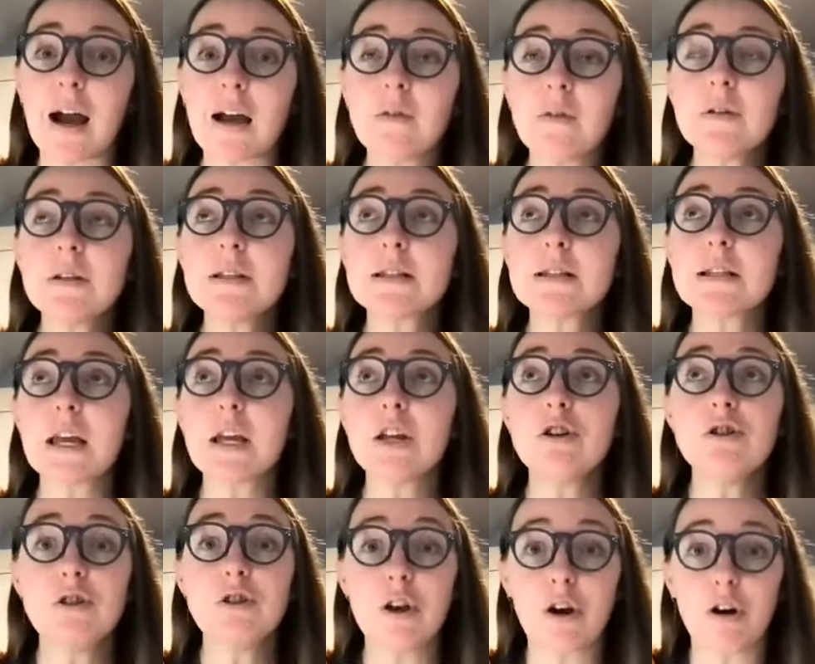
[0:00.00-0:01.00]
I would say
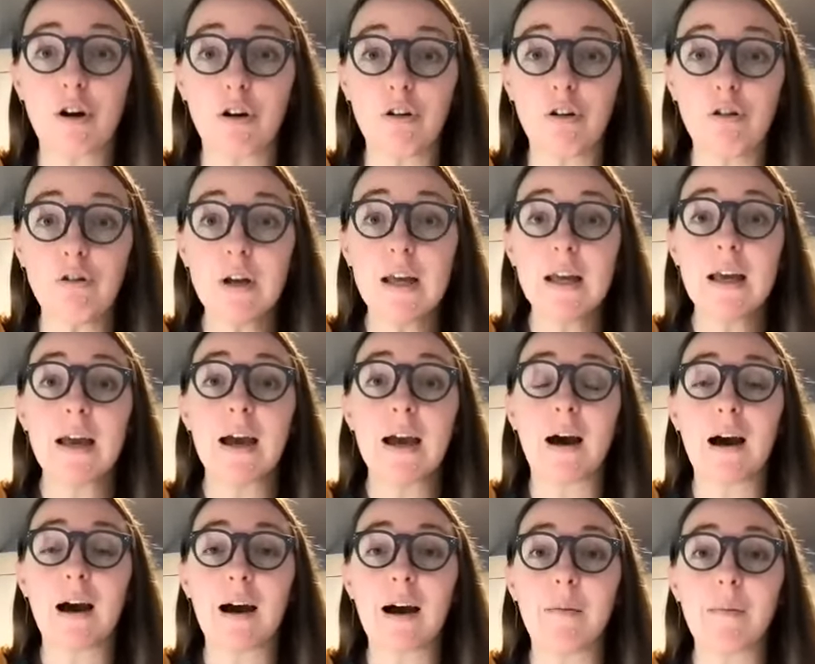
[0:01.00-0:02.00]
no.
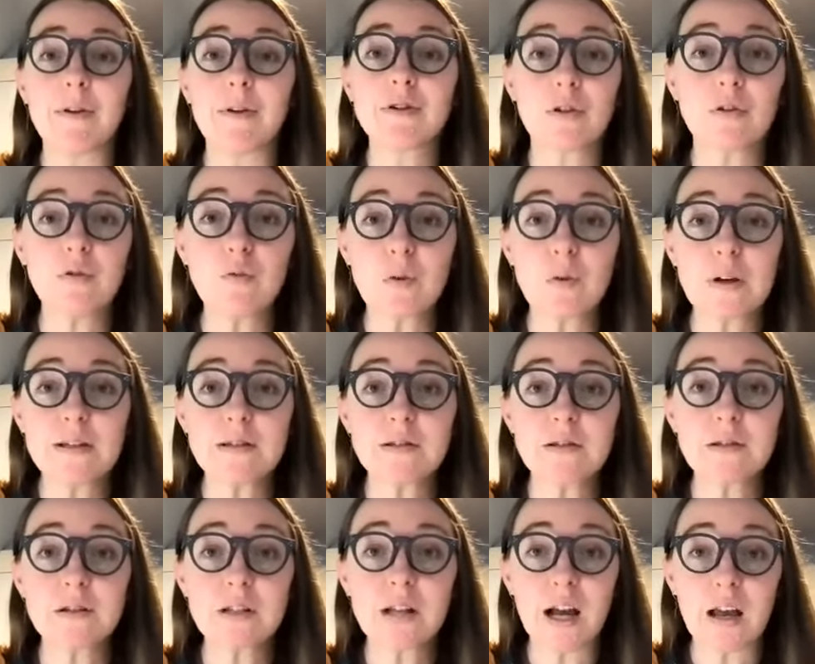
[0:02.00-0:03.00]
Um, don't waste
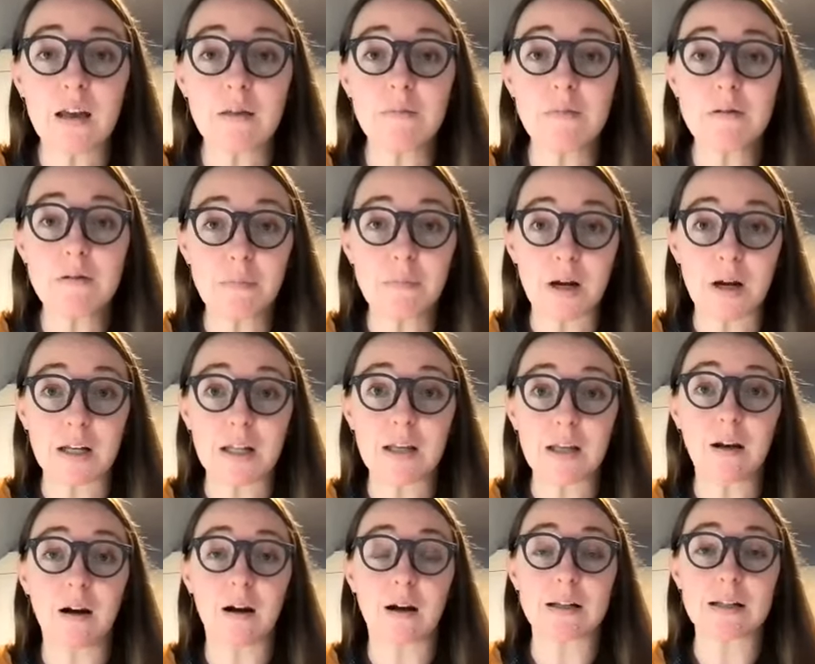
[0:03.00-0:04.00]
your time and
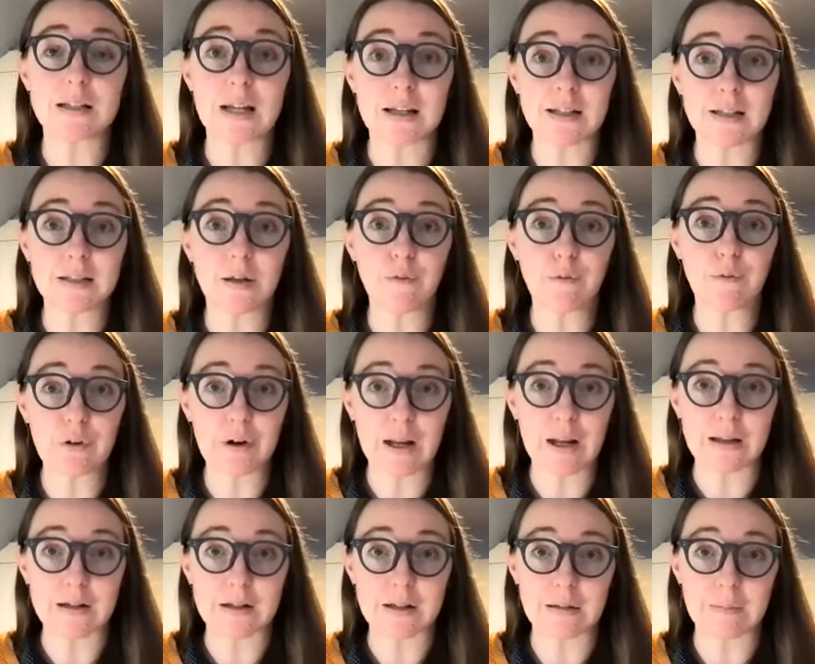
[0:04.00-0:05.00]
money on testing for
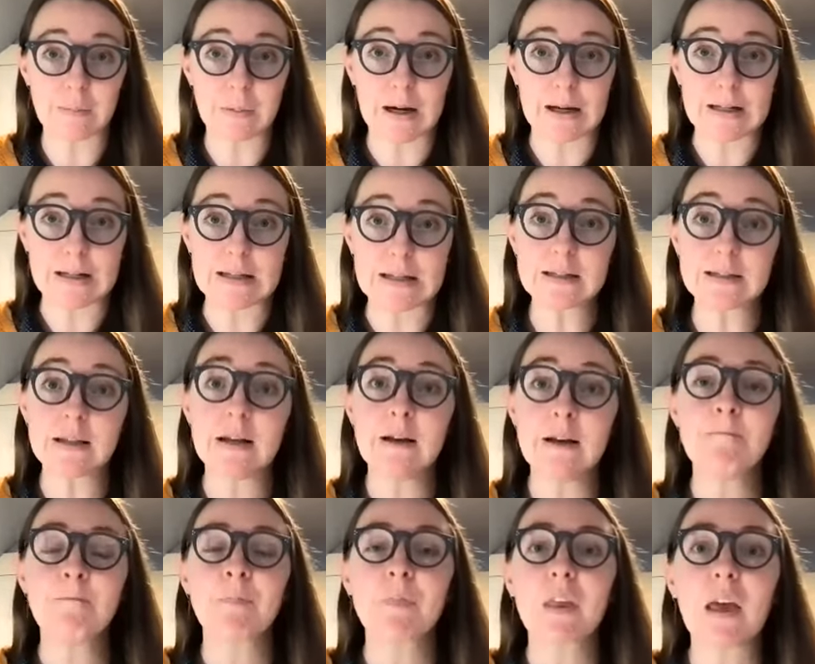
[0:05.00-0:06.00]
antibodies.
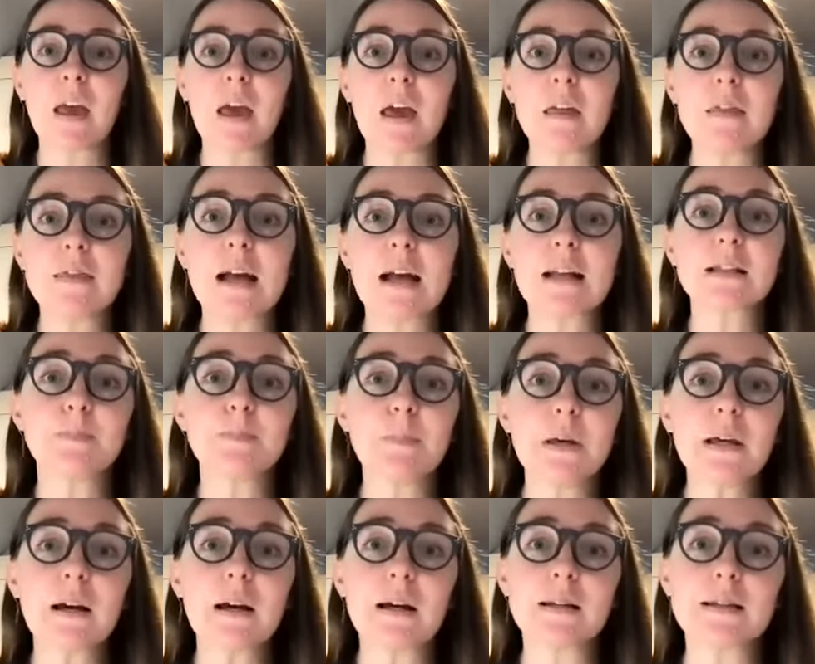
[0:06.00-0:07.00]
And that's
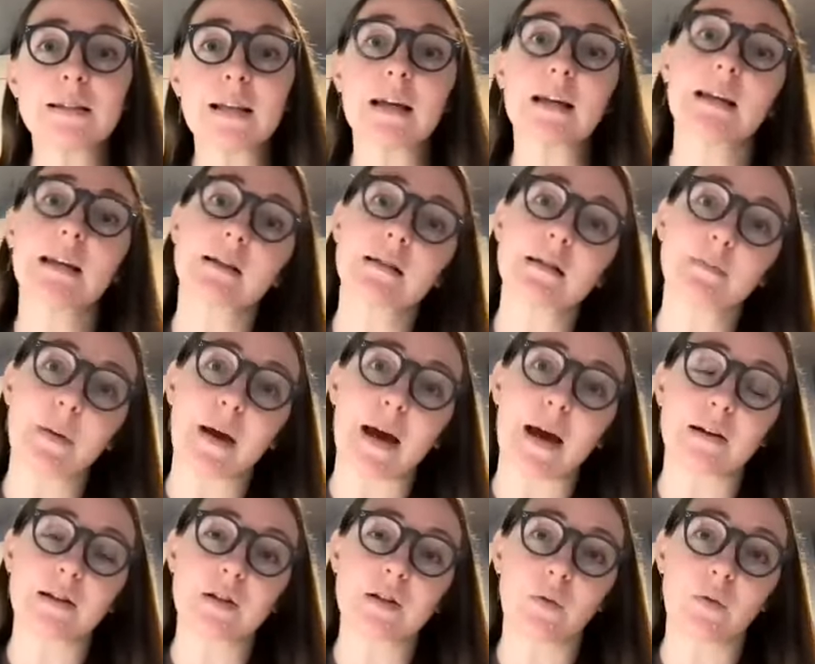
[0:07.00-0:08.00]
because that gets
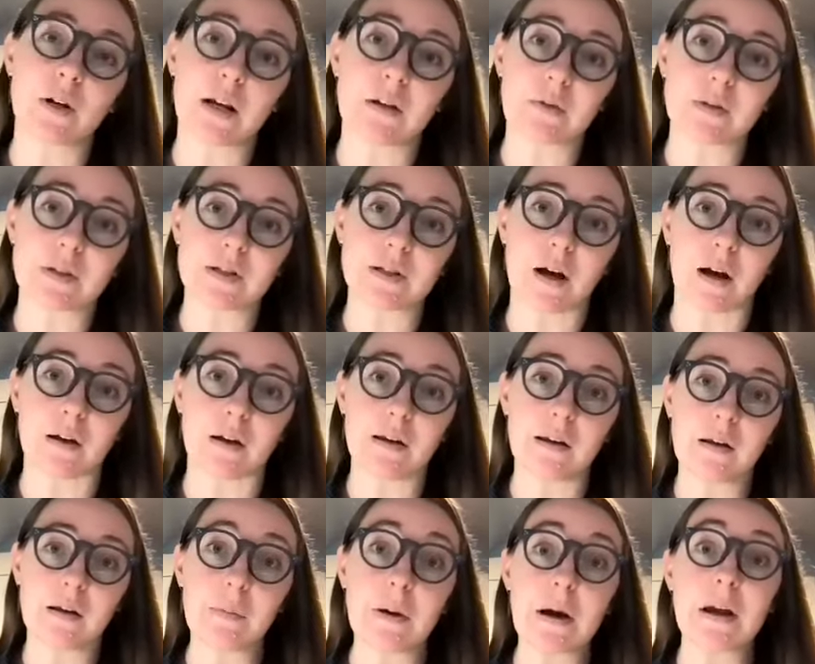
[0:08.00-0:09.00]
back to what I was
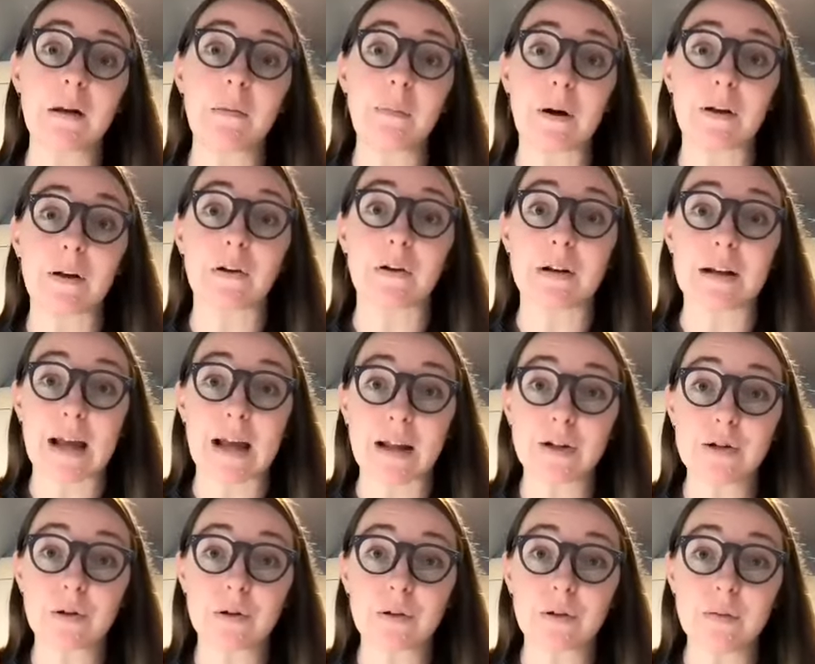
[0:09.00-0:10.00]
talking about about your
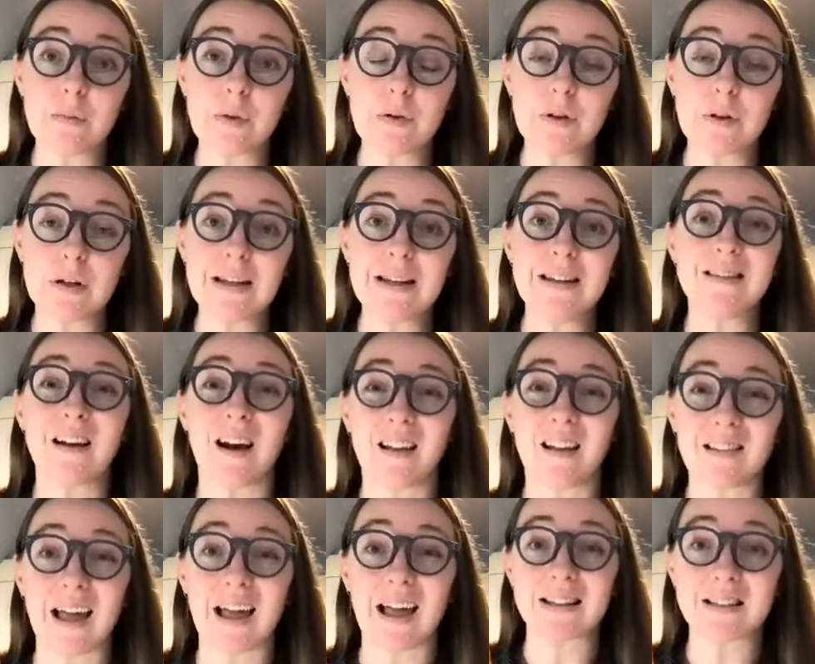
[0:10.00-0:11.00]
natural immunity not
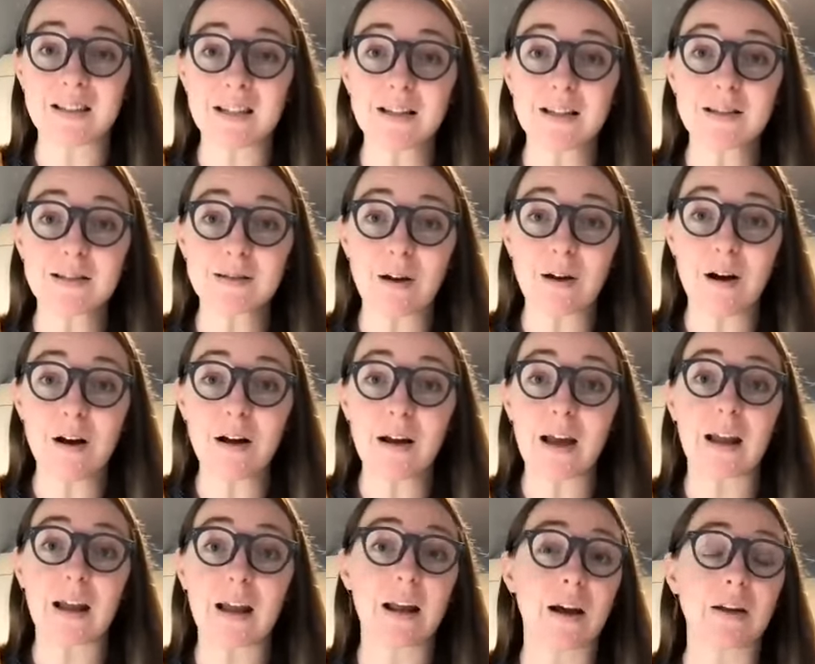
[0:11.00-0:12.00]
lasting as long
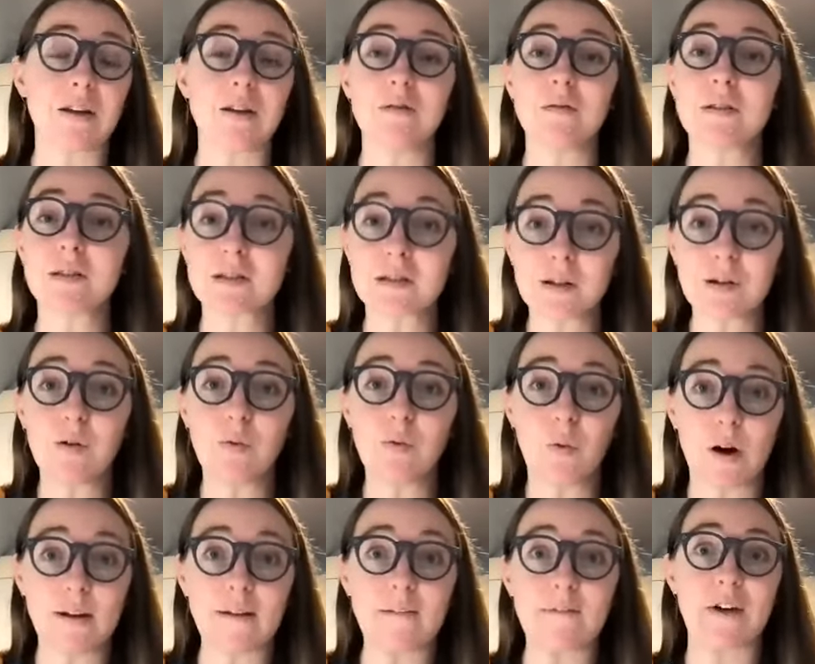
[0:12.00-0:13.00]
and how you'd still
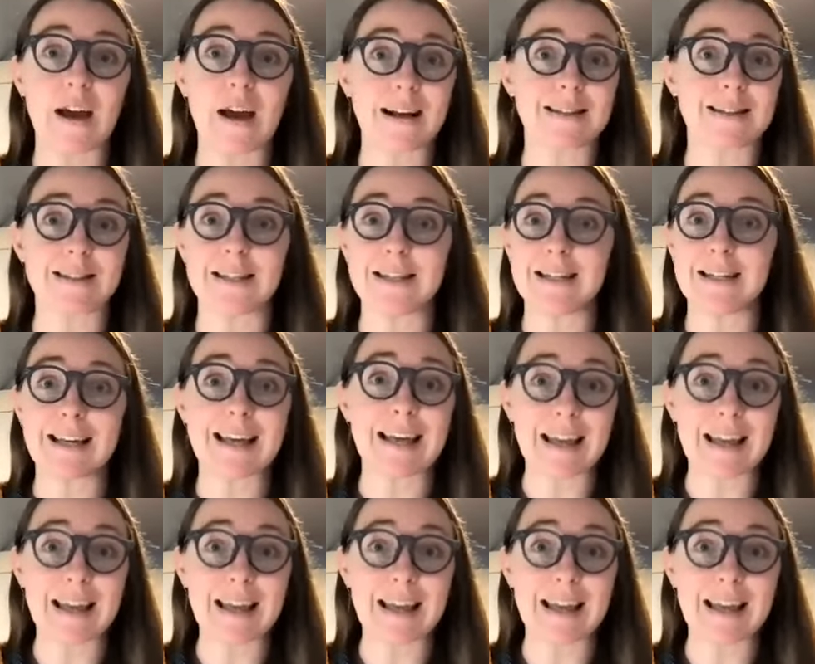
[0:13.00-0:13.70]
want a vaccine